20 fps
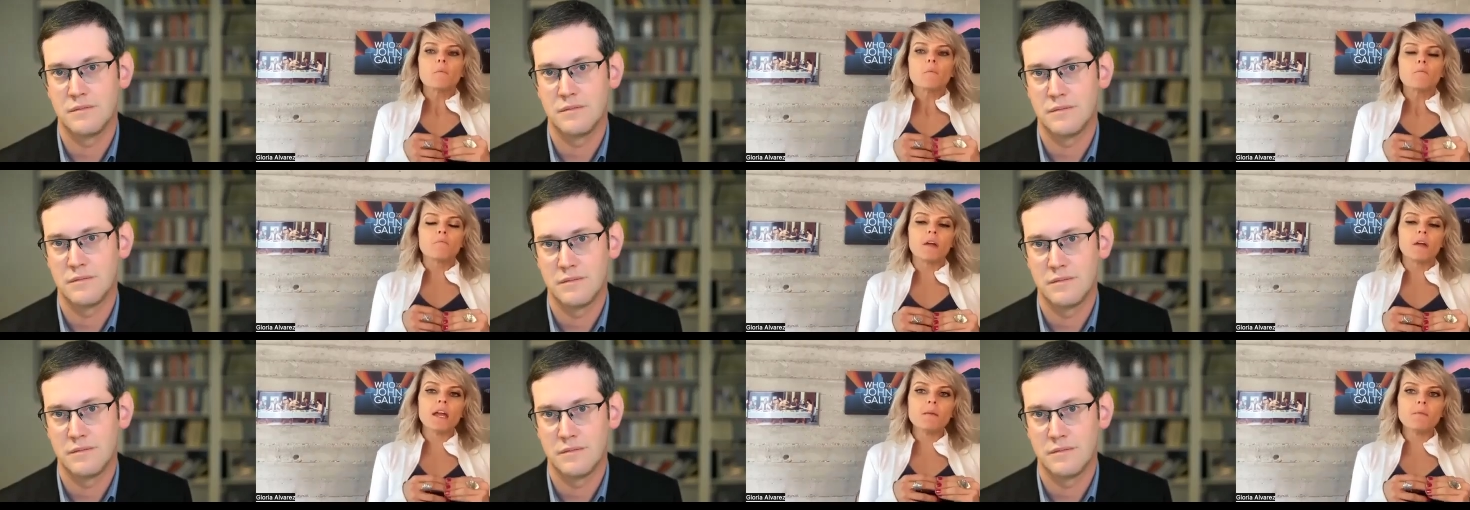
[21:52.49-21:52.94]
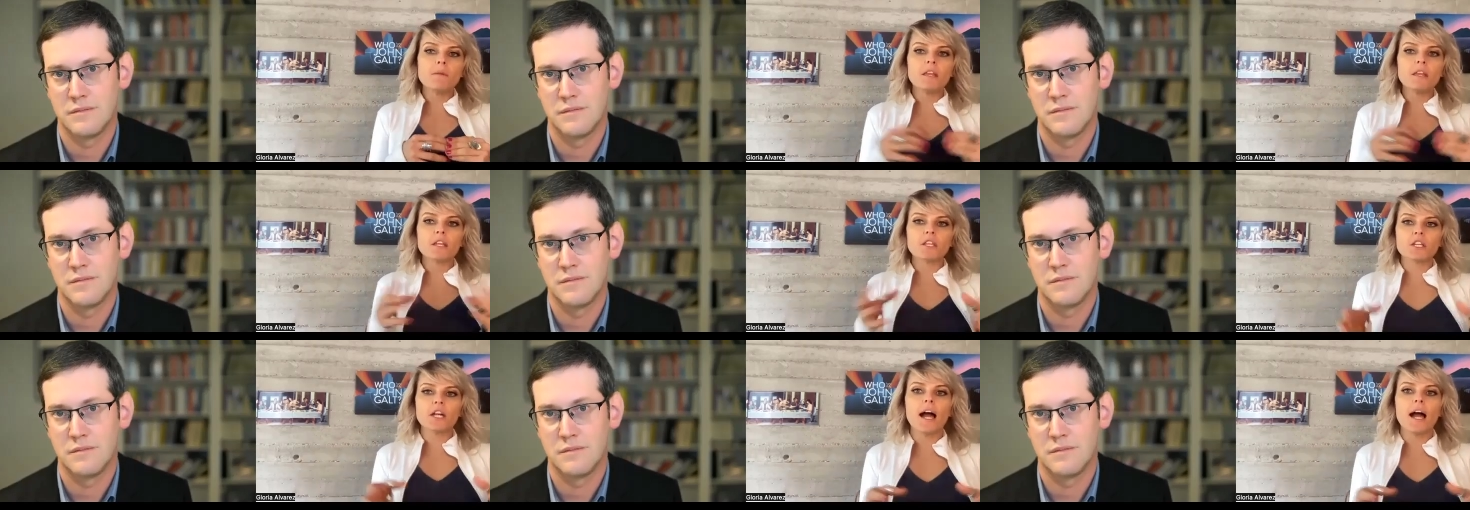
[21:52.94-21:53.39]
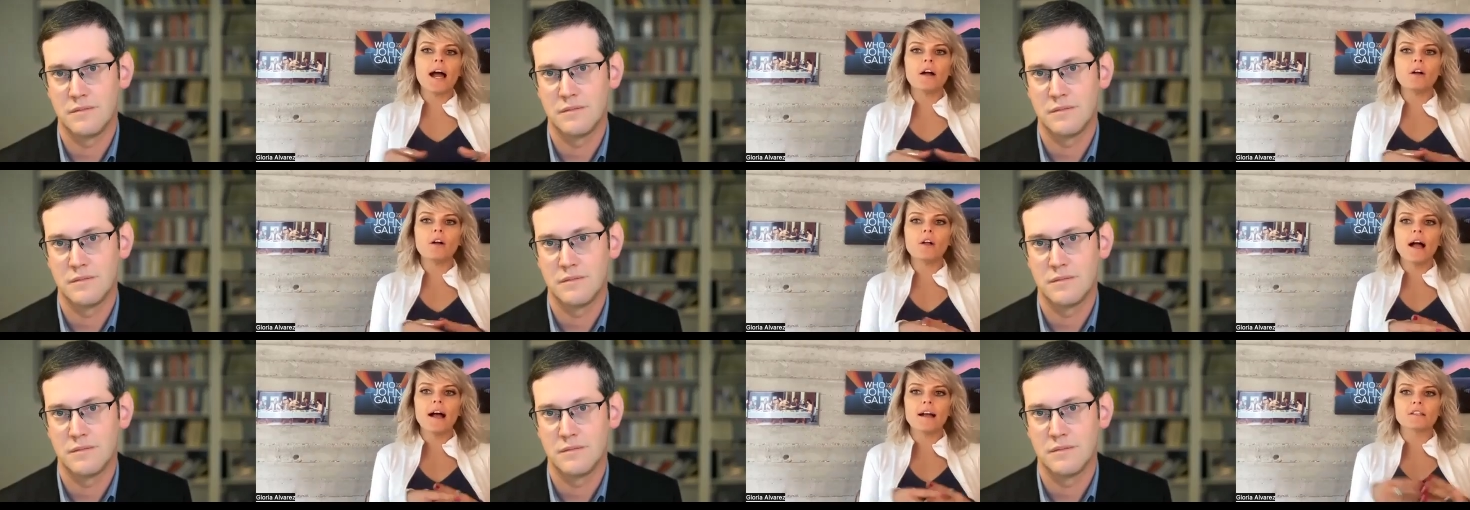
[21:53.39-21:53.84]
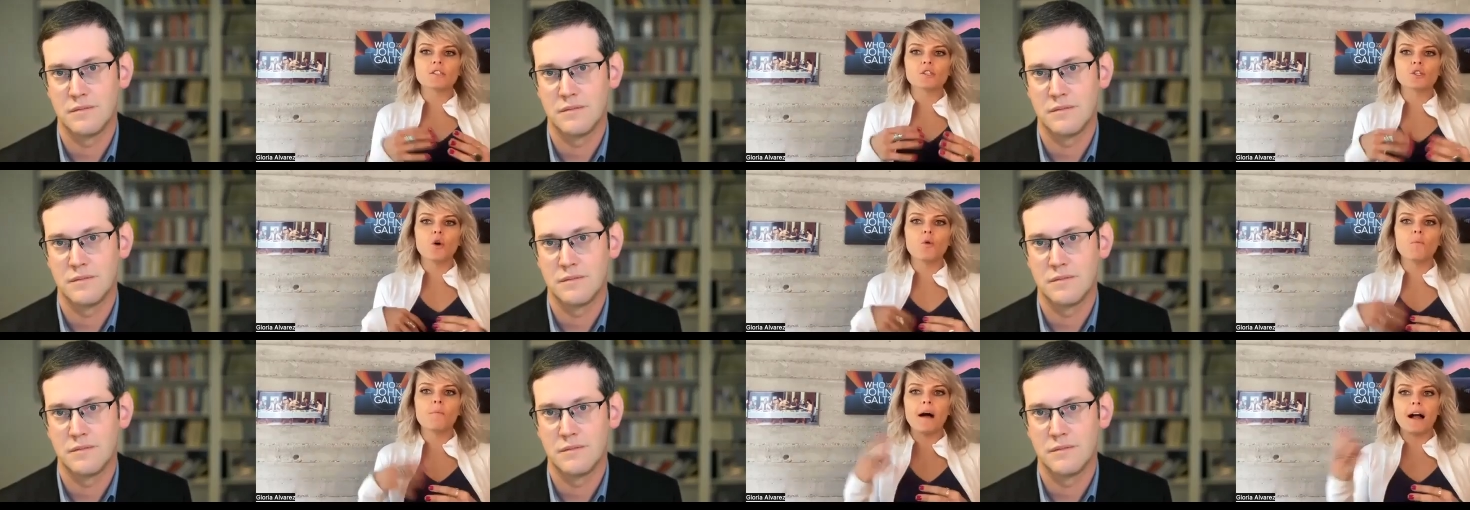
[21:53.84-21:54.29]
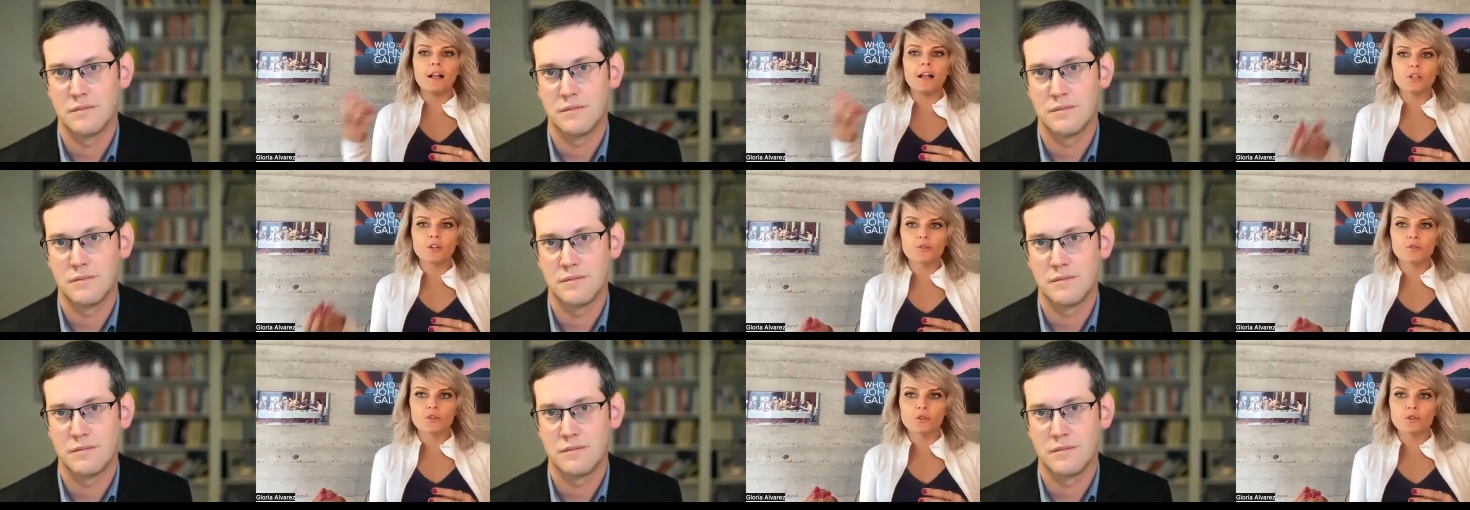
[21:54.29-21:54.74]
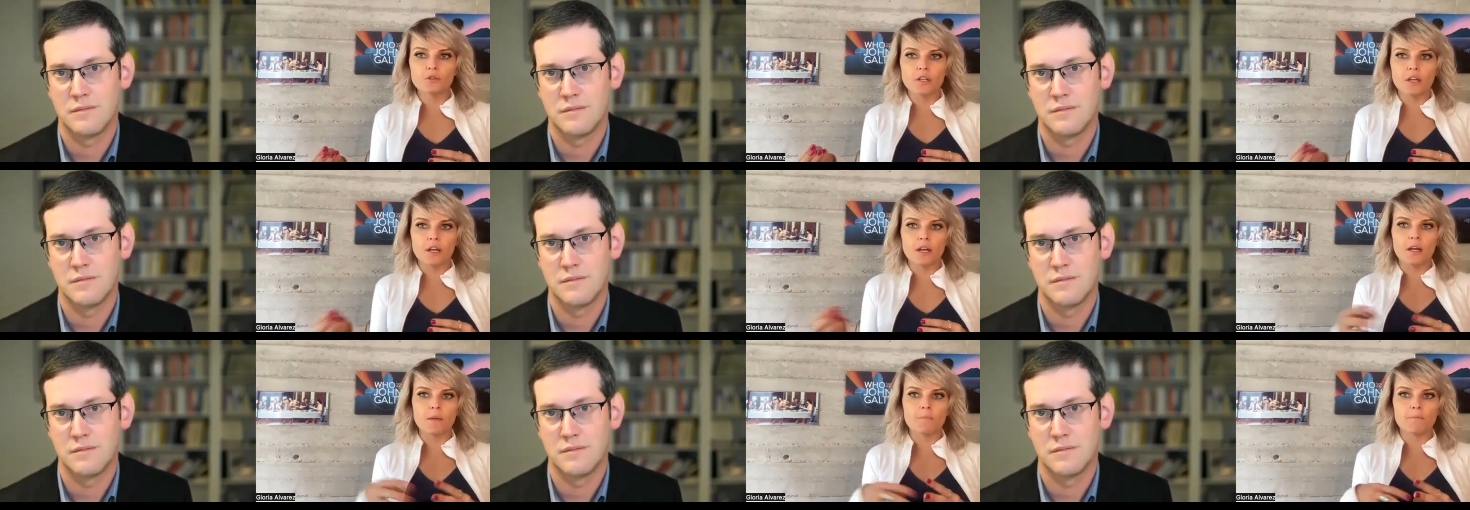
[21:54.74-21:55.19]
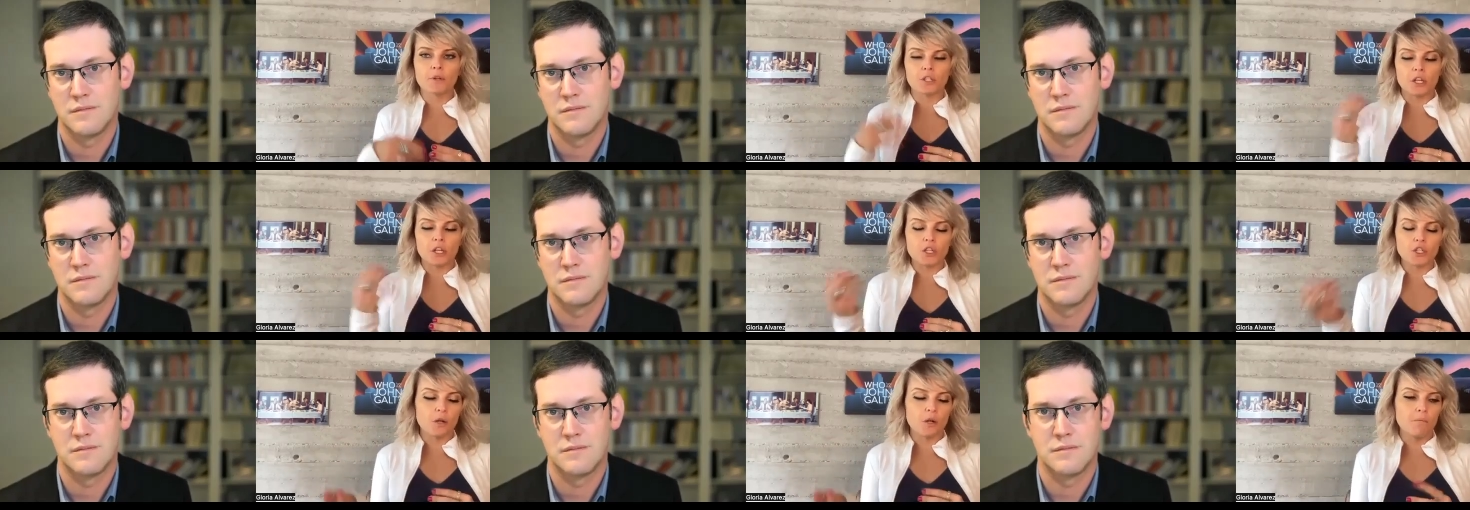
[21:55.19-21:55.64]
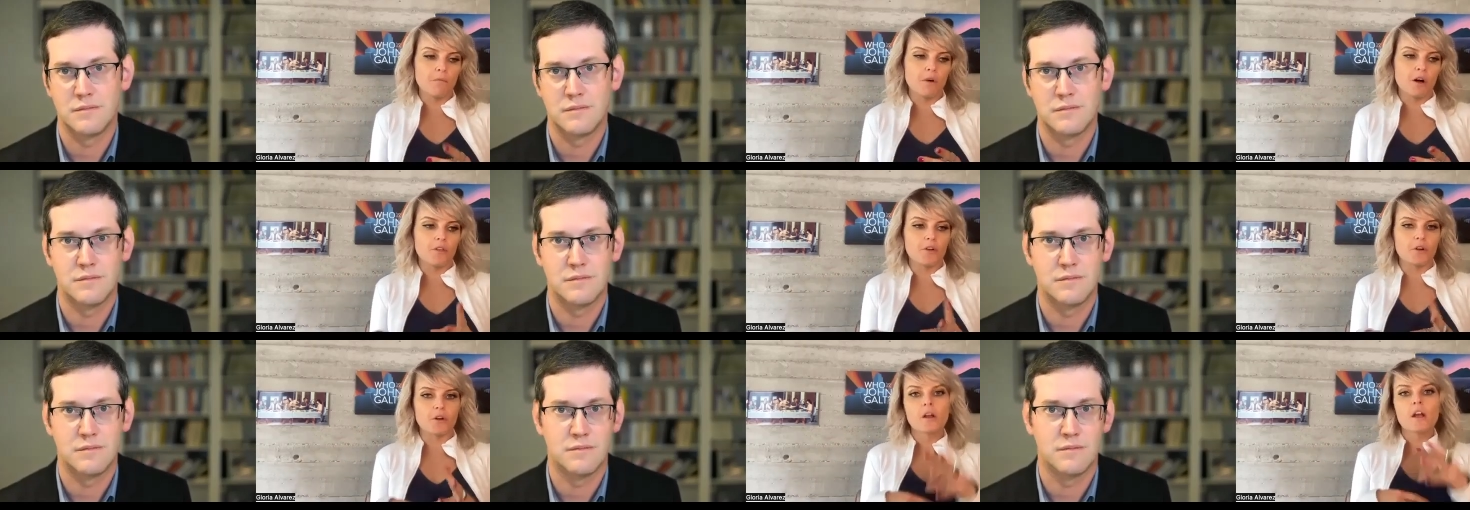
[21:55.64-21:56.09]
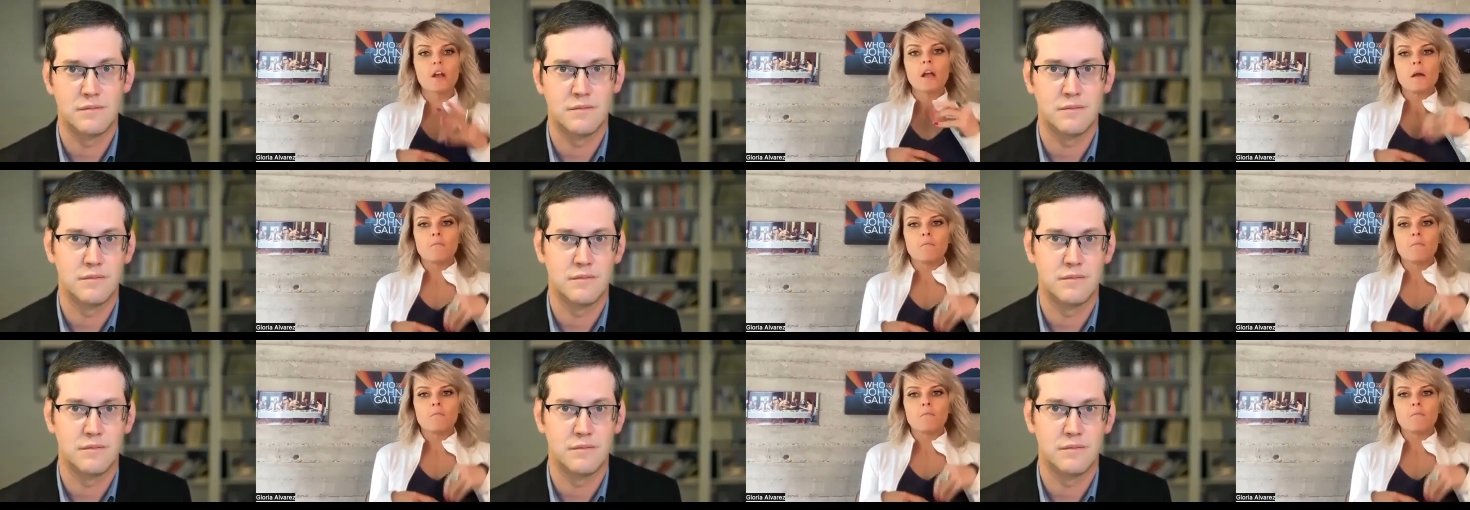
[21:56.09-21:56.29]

Speaker 1: maybe the child has no value to the potential mother?